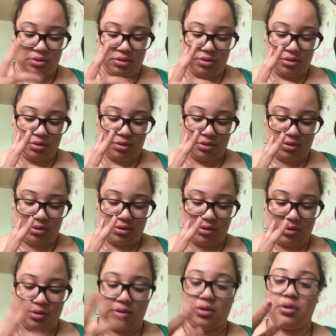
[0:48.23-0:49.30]

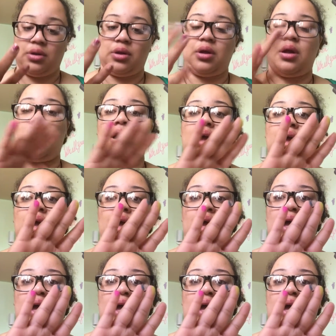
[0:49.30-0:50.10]
[no speech]